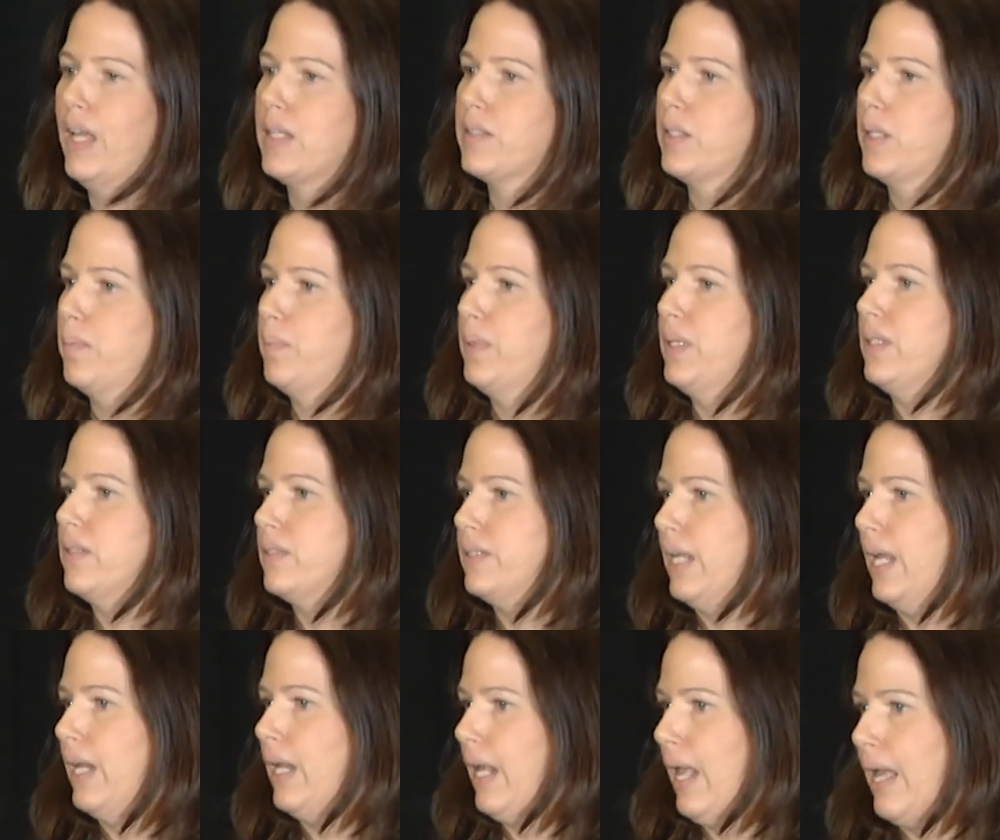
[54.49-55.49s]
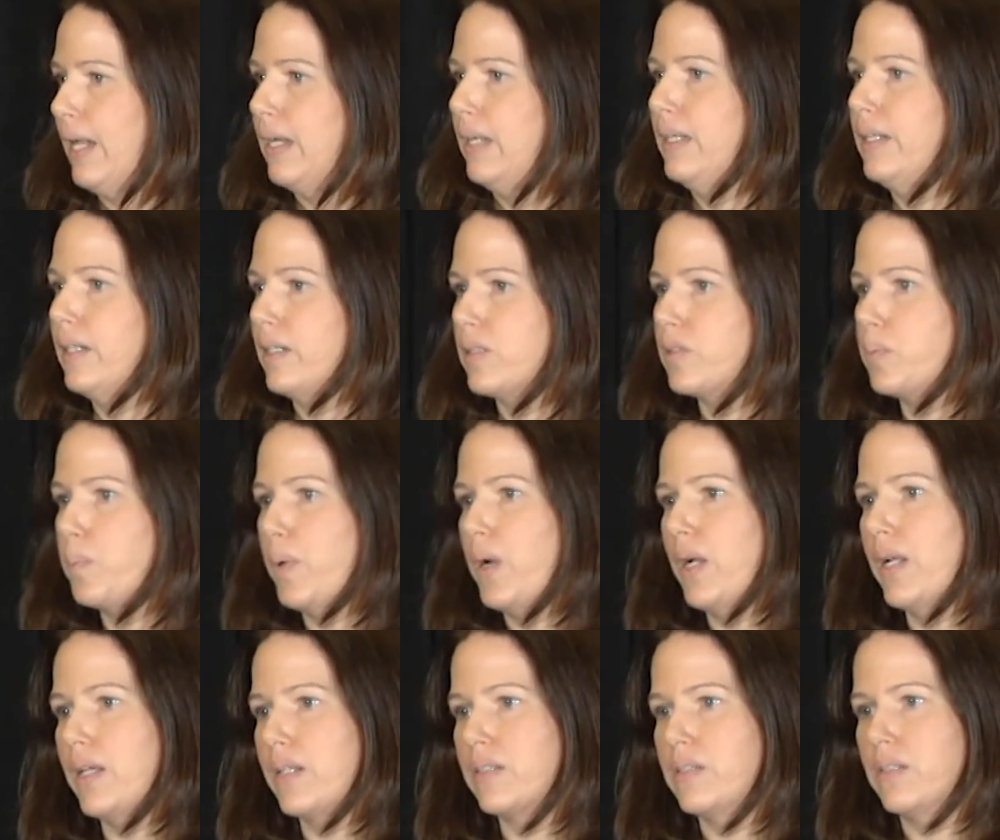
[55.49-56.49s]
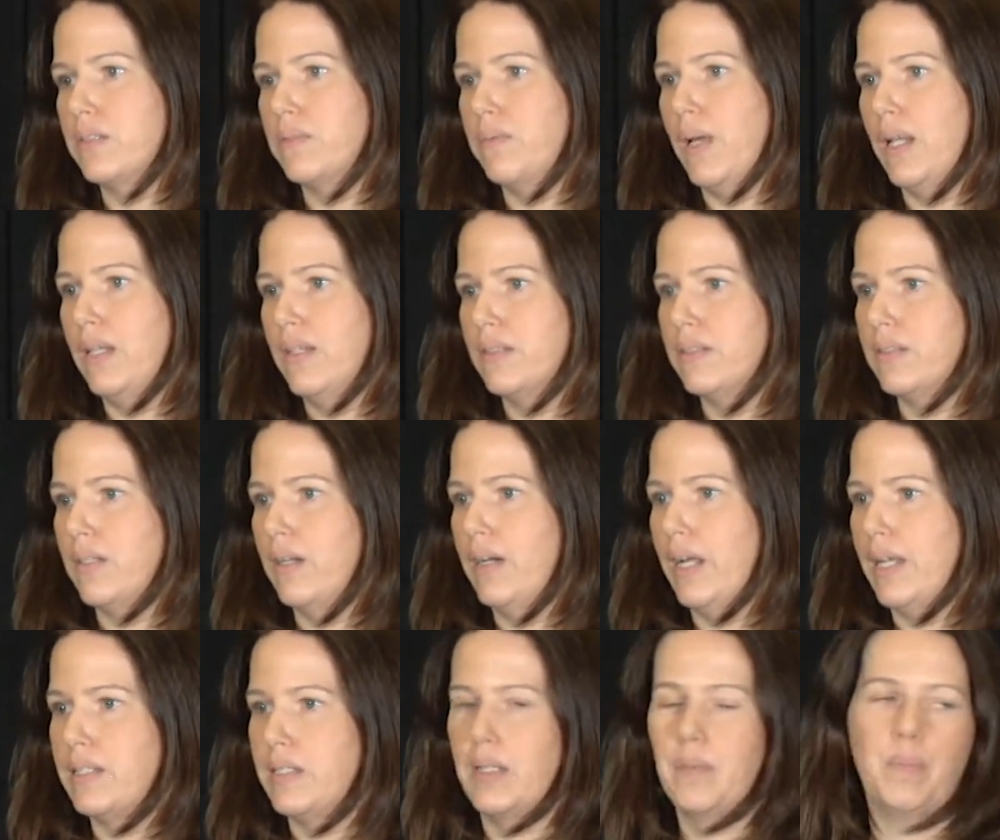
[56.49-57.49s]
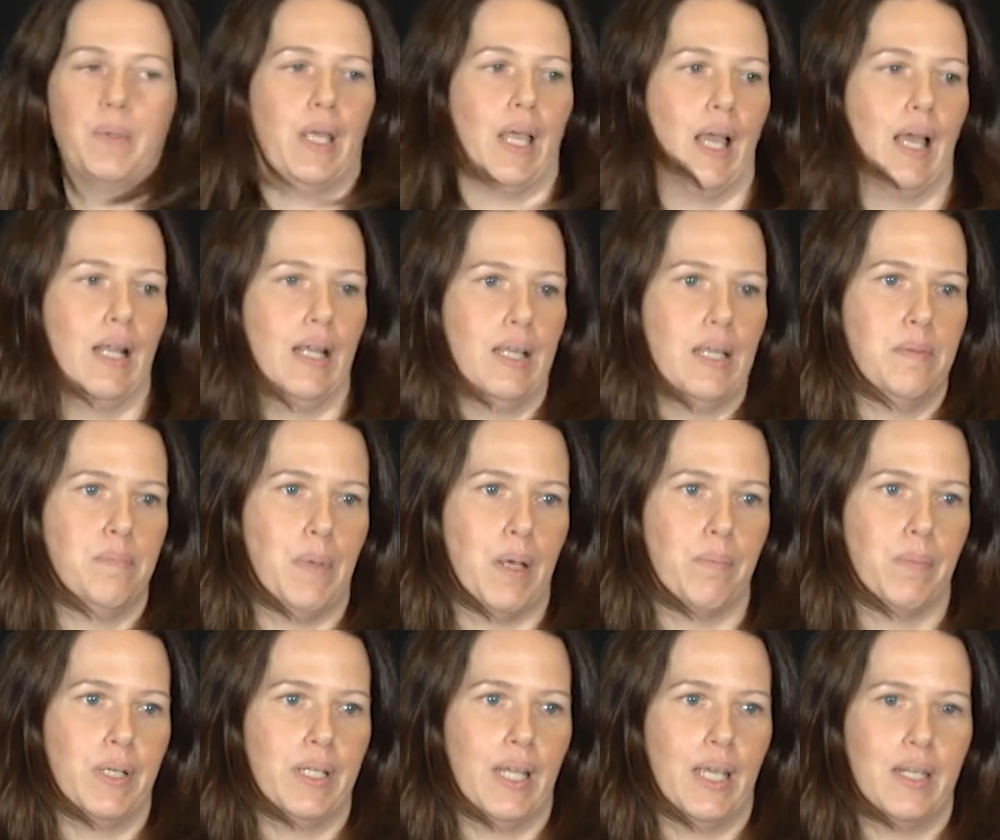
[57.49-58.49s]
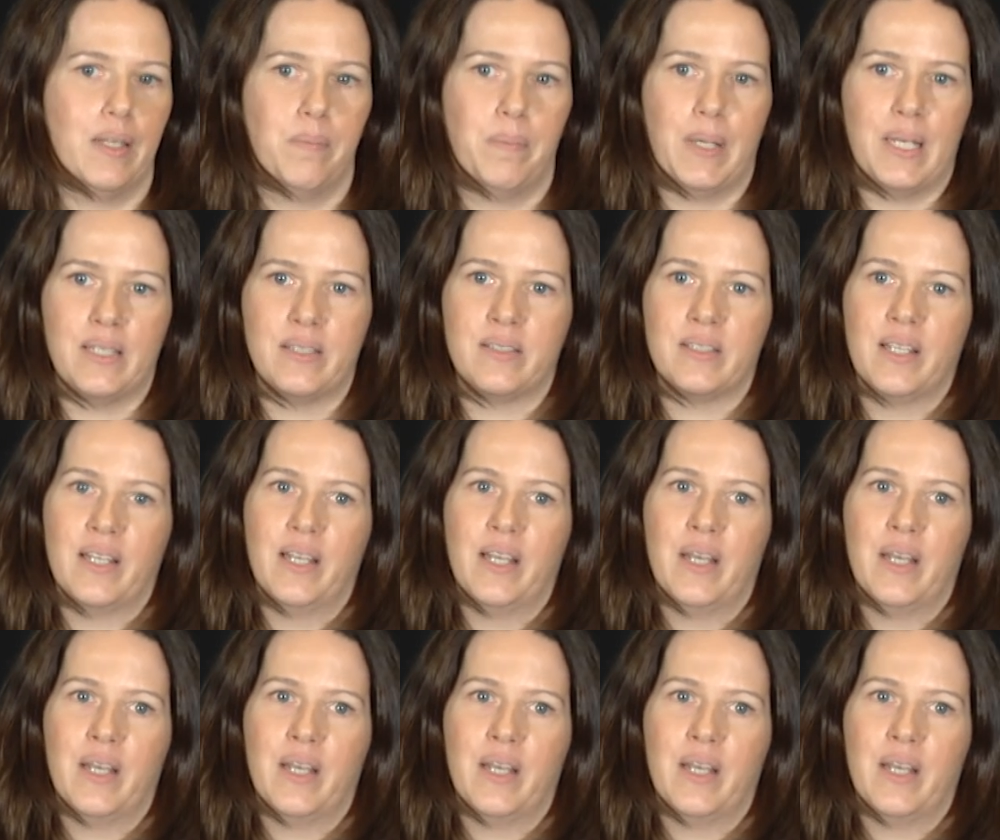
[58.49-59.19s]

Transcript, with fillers: SAP's data analytics products as well as our SAP HANA in-memory database.